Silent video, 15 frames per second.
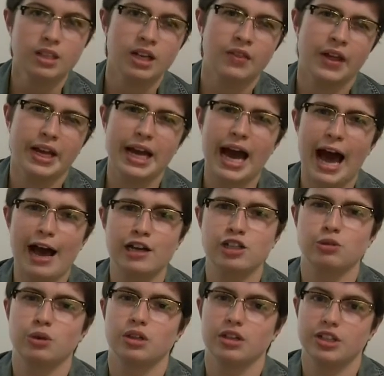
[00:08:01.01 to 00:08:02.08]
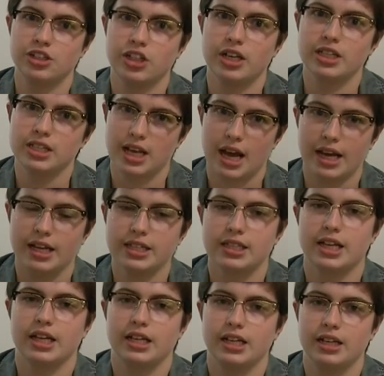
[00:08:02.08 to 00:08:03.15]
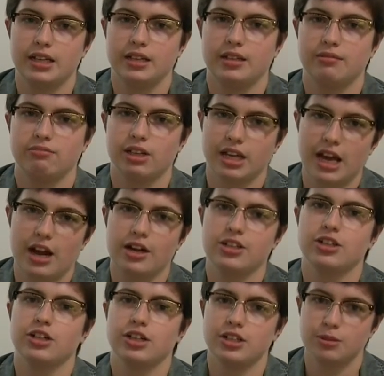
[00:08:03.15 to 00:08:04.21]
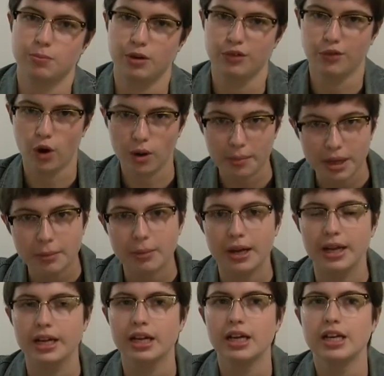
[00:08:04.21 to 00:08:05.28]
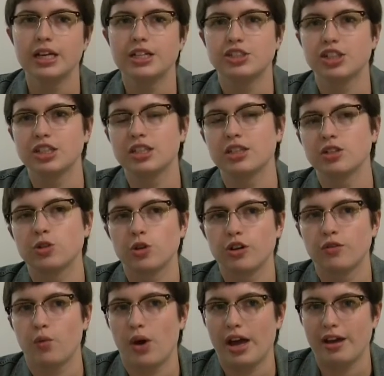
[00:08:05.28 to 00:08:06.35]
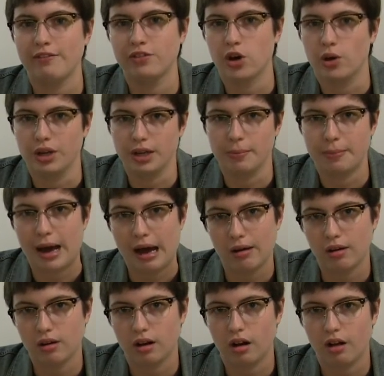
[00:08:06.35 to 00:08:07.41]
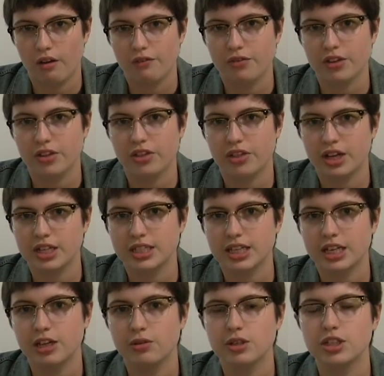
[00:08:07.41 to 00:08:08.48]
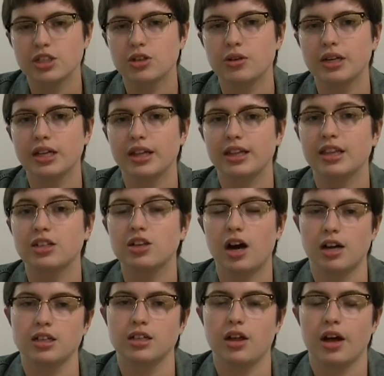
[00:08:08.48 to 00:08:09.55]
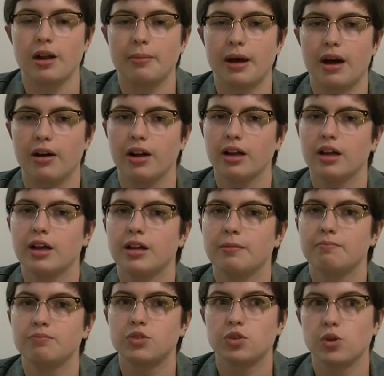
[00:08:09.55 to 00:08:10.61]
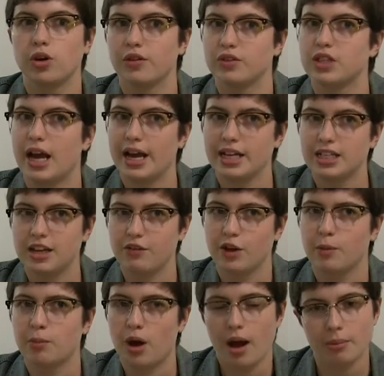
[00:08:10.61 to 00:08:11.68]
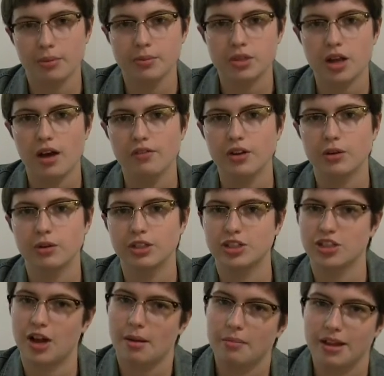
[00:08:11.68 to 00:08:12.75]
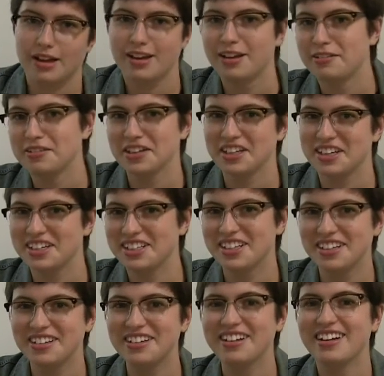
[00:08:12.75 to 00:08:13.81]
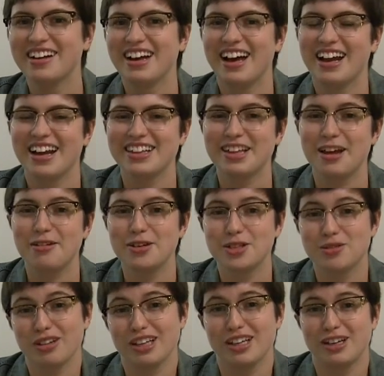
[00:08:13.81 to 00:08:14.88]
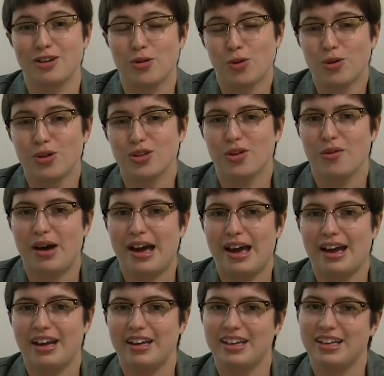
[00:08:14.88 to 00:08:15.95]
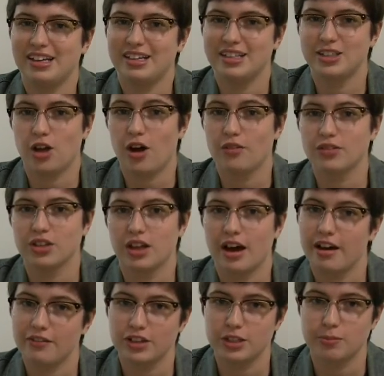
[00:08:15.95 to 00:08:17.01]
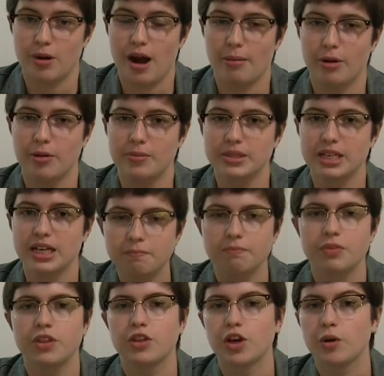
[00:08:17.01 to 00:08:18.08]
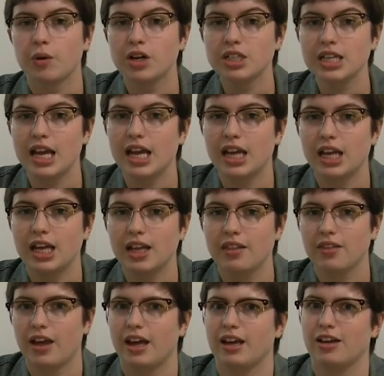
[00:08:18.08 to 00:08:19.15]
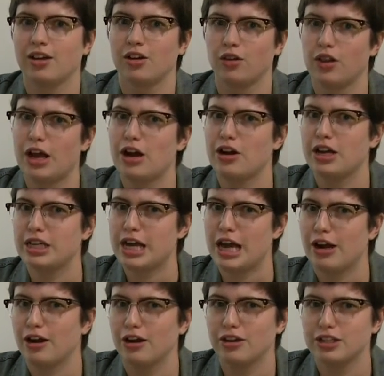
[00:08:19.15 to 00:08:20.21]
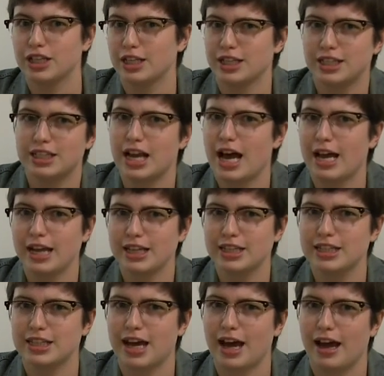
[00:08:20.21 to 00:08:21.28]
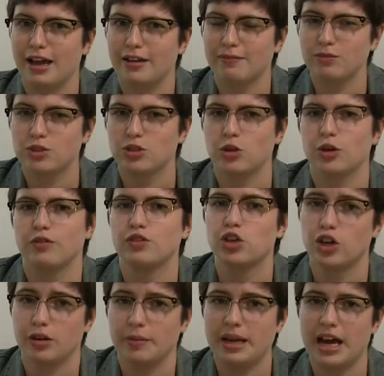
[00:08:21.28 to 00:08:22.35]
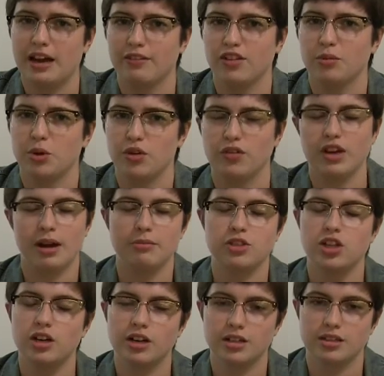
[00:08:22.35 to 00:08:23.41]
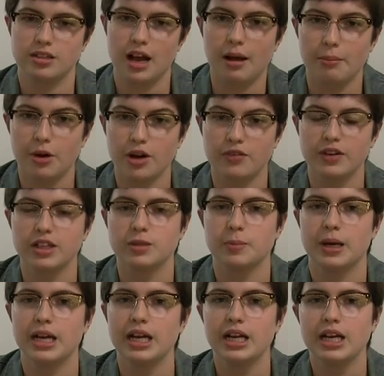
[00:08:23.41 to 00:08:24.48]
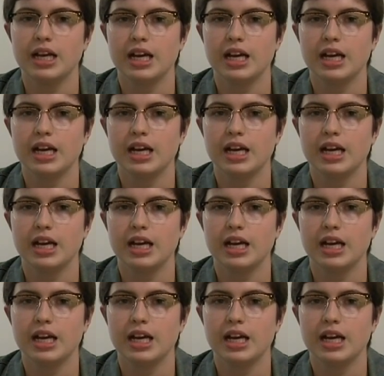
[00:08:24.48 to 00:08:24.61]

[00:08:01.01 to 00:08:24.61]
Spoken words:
like actual legit science that the character is performing, but just the sort of way of going about all of the things that he was doing. Like they talked a lot about sort of scientific problem solving, which I'm like really into, and I thought it was really cool the way he solves a lot of his problems. There weren't any like glaring errors in science that sort of took me out of the movie. I'm sure it's not perfect, but